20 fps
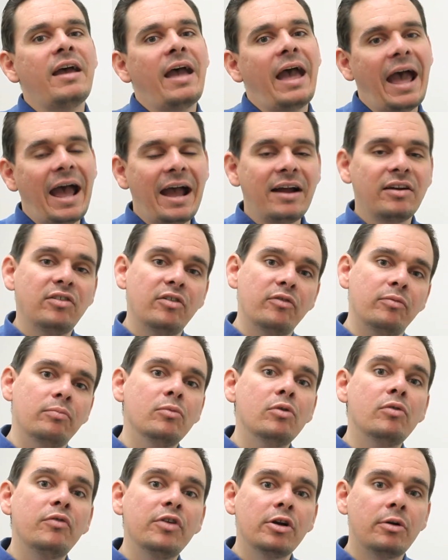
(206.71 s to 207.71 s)
active,
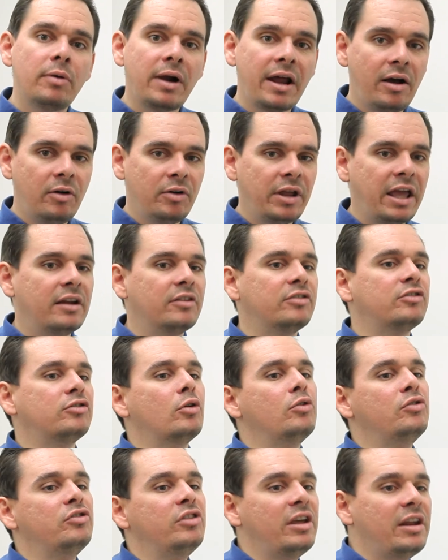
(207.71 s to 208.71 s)
moving around, and
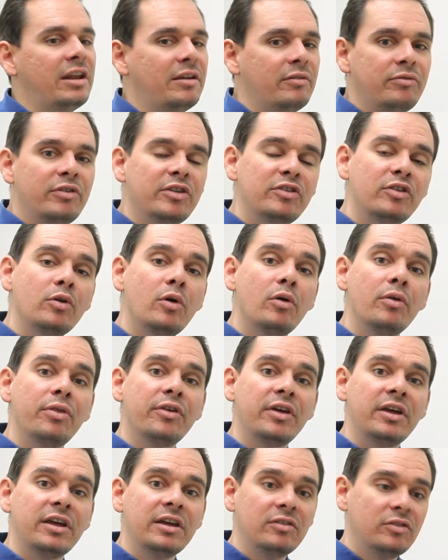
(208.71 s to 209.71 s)
associating physical
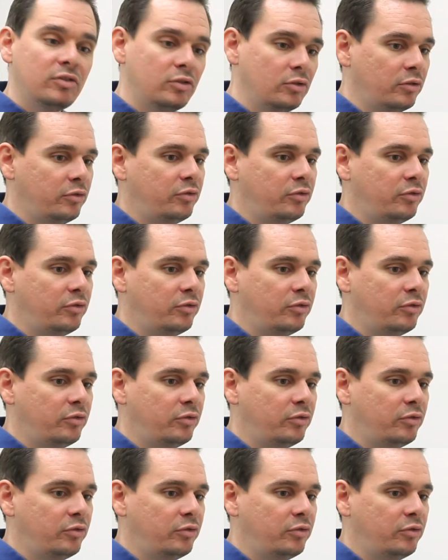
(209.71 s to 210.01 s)
things,